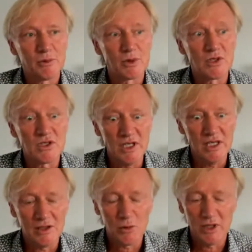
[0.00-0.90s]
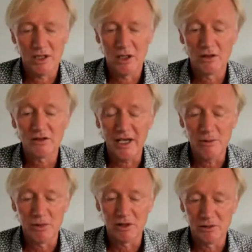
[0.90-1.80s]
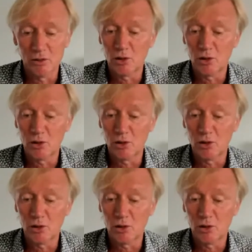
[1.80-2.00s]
see that we are not able to